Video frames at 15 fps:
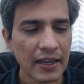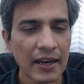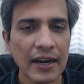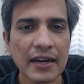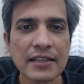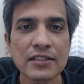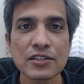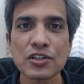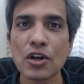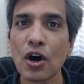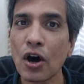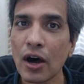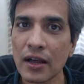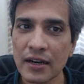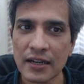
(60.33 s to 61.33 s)
let us
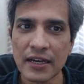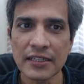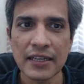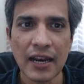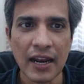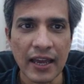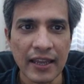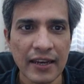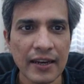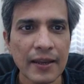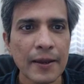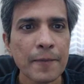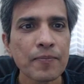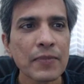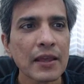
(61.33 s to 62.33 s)
draw another line.
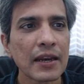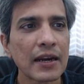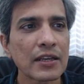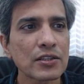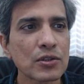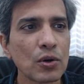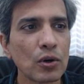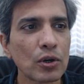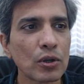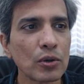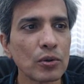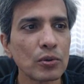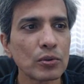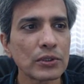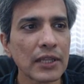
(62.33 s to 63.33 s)
Let us go
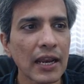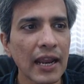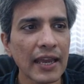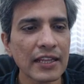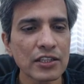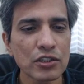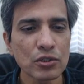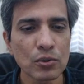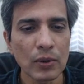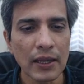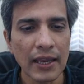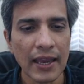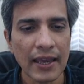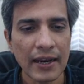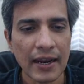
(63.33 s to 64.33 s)
to the lines tool
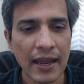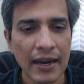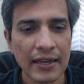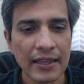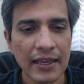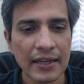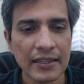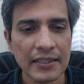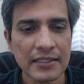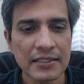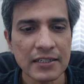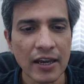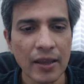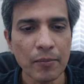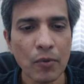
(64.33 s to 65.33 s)
again and then this
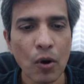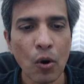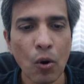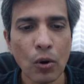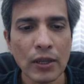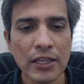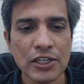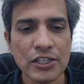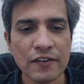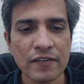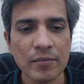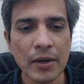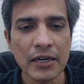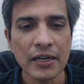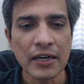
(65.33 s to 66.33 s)
time hold the shift
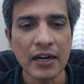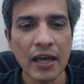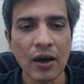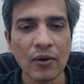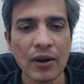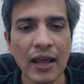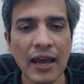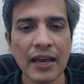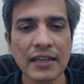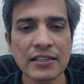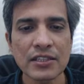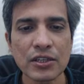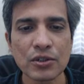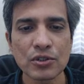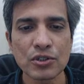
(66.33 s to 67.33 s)
button down
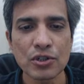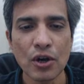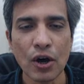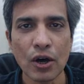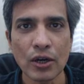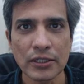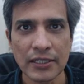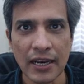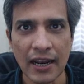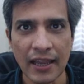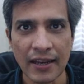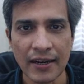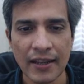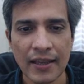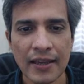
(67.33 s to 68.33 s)
as you draw the
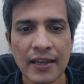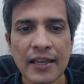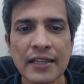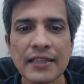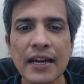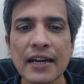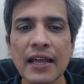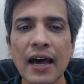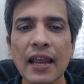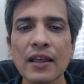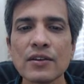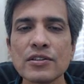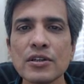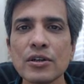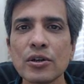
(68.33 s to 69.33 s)
line. That
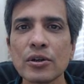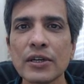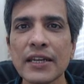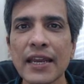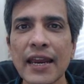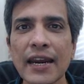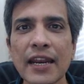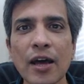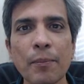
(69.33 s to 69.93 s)
allows you to create a